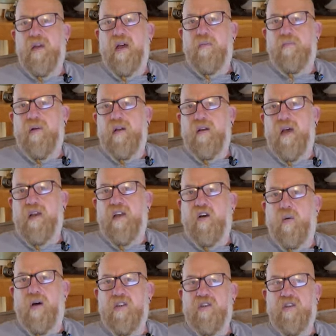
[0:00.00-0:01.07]
yeah, uh, any
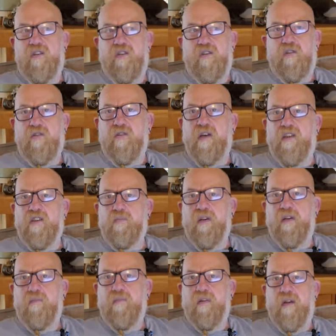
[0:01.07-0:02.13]
questions, just ask me.